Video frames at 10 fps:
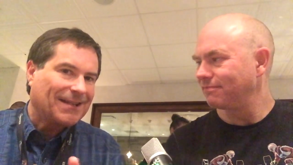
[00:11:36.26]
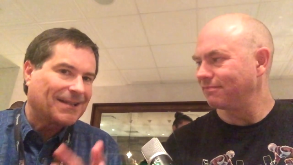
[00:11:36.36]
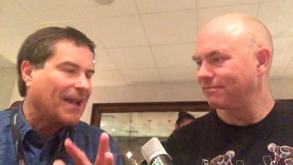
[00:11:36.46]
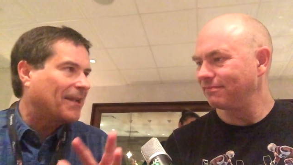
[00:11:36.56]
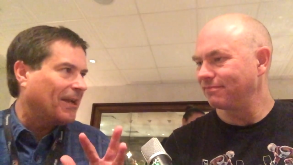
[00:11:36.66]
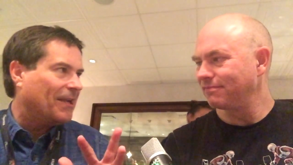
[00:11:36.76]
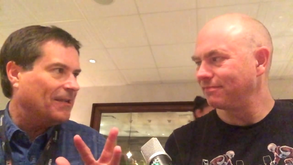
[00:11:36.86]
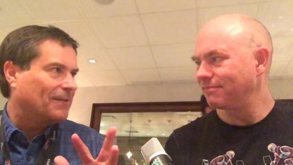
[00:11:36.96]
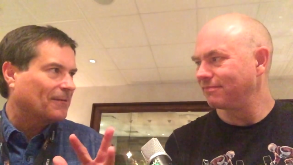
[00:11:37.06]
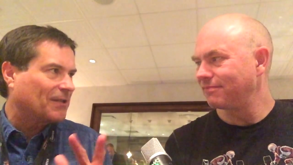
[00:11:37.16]
Speaker 1: this
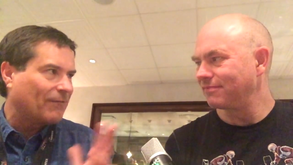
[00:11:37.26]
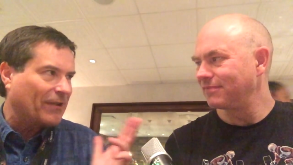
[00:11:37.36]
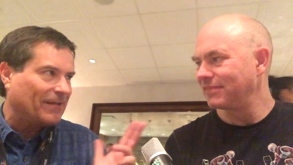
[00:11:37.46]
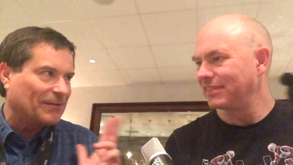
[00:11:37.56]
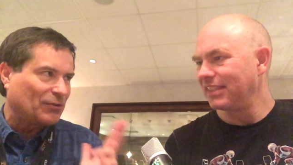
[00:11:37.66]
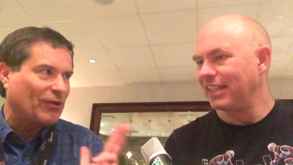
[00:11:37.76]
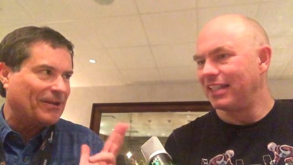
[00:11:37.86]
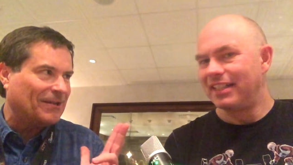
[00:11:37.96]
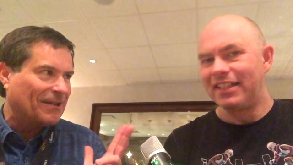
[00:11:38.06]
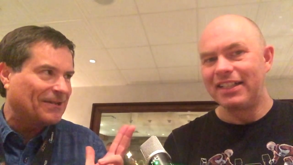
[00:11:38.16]
decade, because don't forget this was
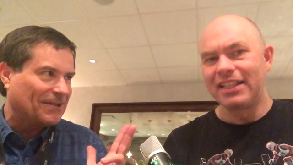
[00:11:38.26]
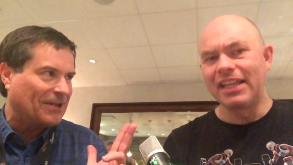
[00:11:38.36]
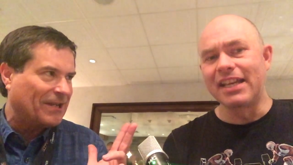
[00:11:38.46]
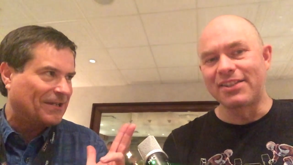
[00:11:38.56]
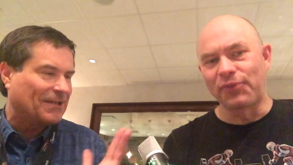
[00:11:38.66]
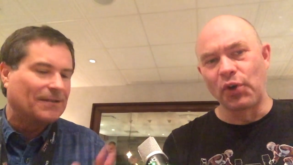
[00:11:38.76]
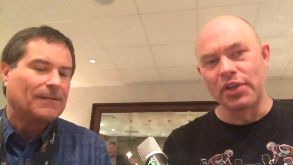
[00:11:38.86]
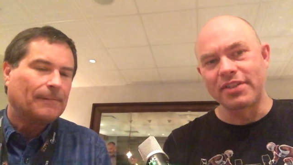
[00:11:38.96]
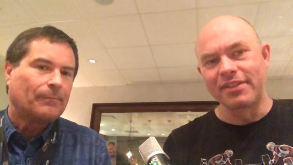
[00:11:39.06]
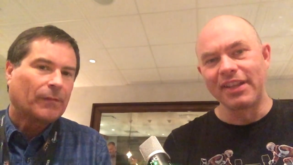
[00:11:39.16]
written in 1990. Yes, of
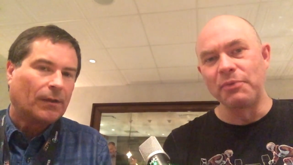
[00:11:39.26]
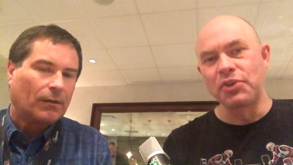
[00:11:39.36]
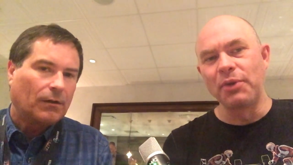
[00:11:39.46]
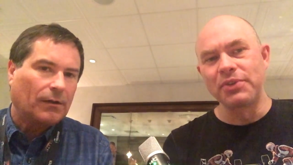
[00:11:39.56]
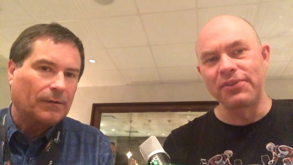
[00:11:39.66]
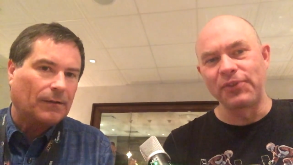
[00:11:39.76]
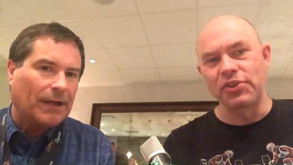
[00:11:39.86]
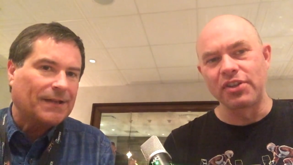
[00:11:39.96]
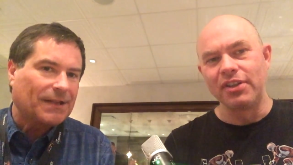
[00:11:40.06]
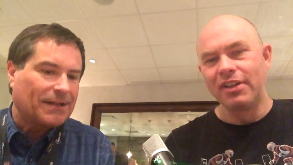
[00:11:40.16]
course. It was always a
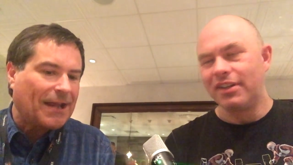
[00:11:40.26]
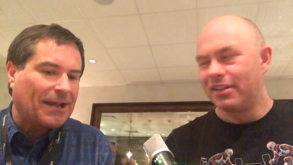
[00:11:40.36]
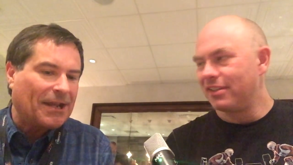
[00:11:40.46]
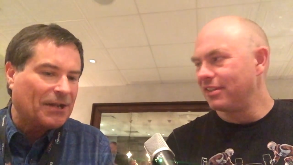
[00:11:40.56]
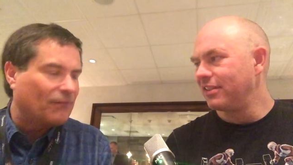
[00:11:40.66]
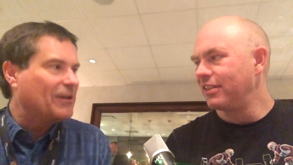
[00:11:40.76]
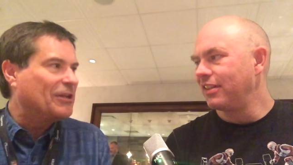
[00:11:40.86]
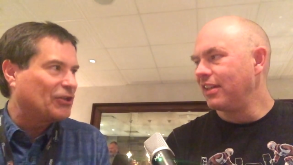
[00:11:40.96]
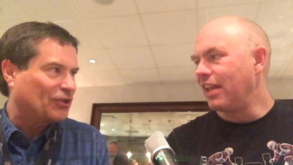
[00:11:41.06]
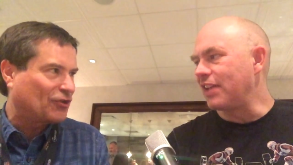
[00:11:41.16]
future. Is the decade of
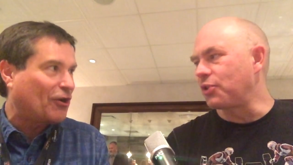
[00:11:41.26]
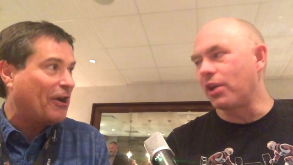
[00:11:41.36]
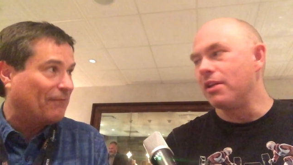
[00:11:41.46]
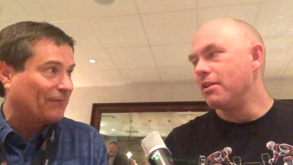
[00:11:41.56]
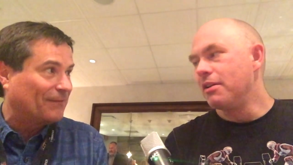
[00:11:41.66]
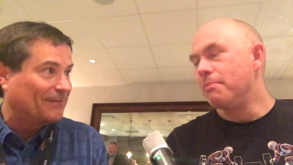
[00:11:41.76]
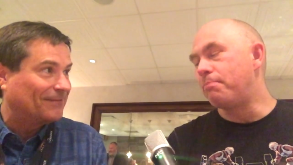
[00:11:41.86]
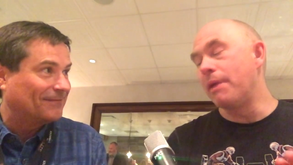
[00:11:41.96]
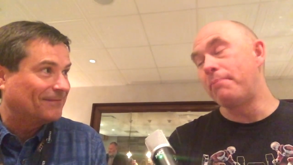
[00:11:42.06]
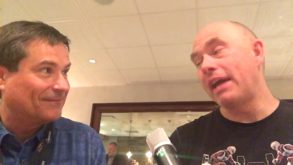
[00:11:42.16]
religious strife.
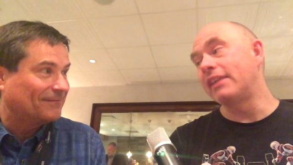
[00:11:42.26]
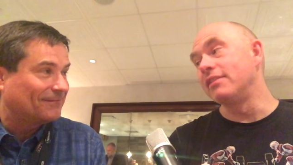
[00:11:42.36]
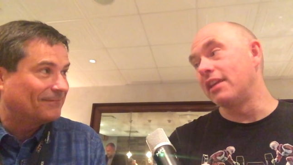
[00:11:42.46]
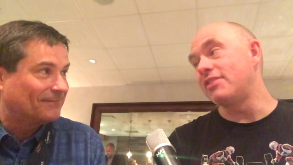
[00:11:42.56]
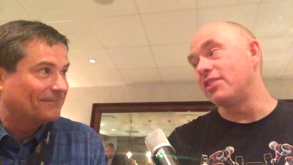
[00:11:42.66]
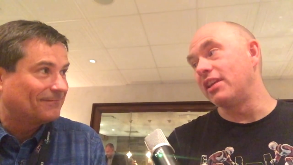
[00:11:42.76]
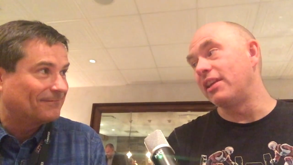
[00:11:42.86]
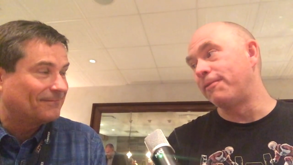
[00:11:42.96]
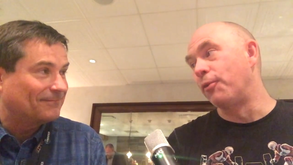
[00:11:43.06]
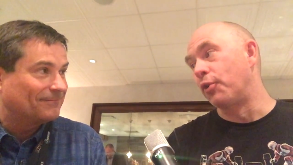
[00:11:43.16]
Speaker 2: back in
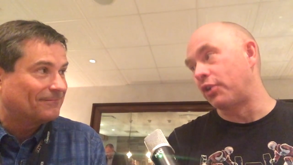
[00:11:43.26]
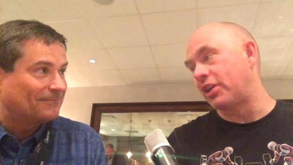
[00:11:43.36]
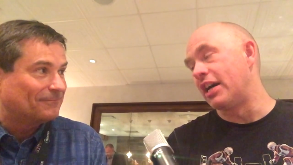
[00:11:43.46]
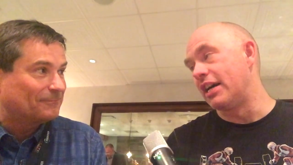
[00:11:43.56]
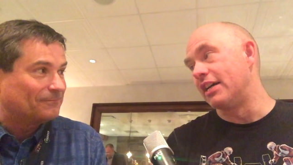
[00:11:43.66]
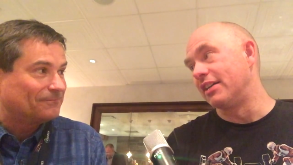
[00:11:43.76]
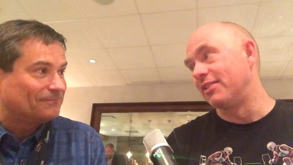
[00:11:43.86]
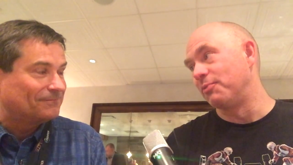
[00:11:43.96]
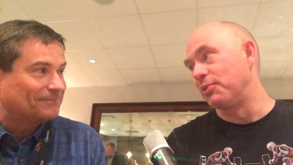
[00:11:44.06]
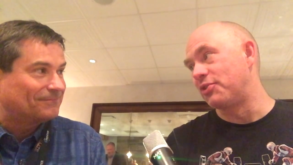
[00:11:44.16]
1984, Khan
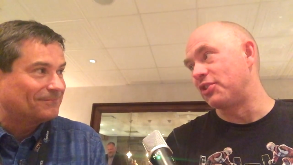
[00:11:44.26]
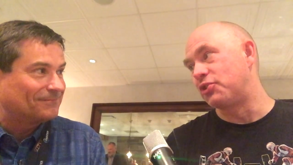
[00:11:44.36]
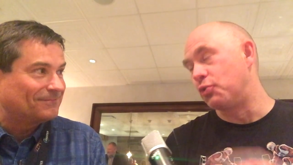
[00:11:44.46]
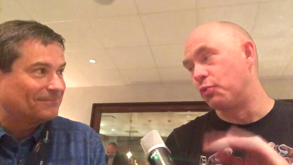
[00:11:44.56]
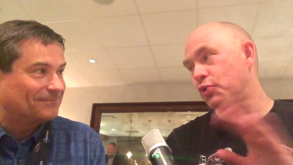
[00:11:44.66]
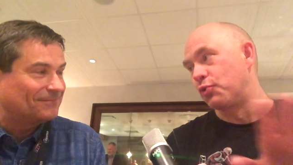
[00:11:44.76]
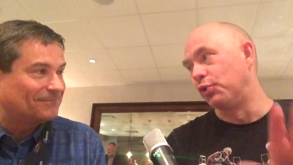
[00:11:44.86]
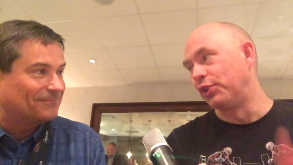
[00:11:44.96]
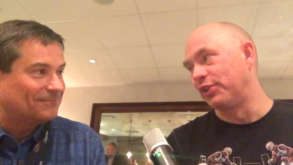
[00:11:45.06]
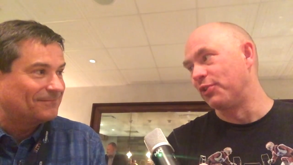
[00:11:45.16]
was was
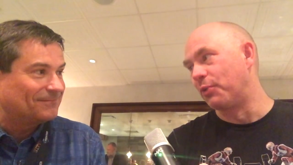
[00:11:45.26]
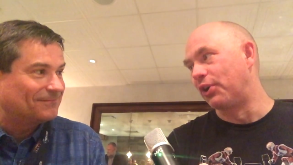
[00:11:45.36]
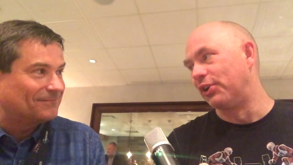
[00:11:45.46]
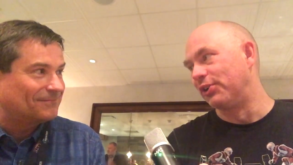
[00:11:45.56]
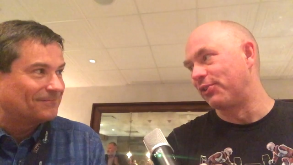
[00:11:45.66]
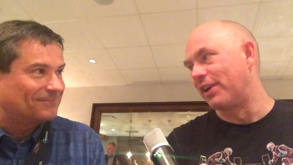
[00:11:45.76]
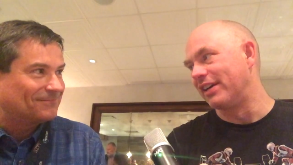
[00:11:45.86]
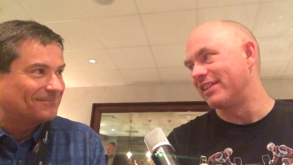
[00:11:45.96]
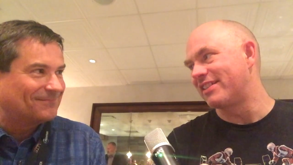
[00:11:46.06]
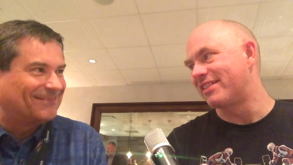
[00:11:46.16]
ruling the world,
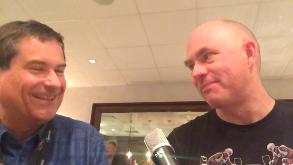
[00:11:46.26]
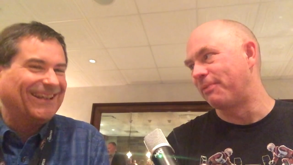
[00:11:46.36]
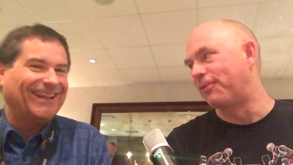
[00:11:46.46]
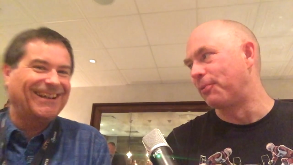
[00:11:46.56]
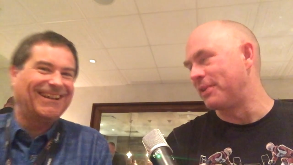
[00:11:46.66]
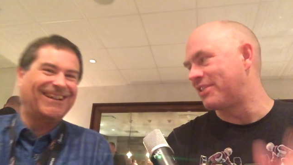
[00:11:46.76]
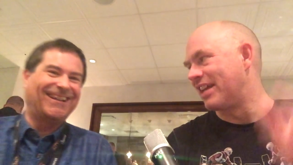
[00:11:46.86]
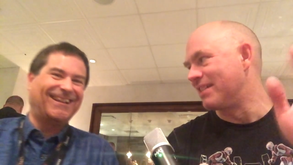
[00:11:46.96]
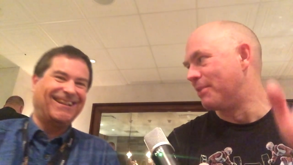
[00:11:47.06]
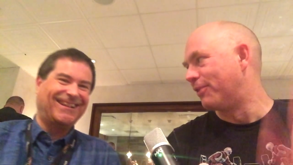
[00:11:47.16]
right? Before we
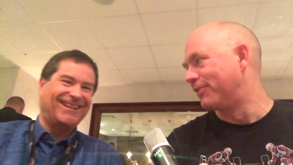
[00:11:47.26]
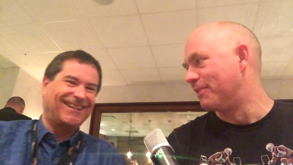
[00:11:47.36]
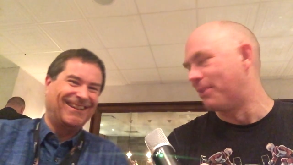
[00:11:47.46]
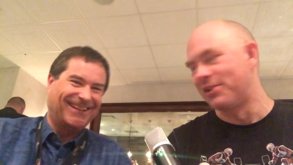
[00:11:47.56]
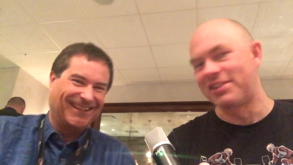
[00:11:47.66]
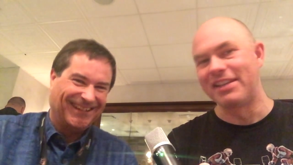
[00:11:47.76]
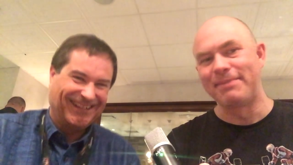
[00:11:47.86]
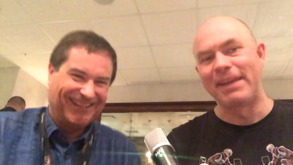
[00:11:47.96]
sent him off to Bosnia. Botany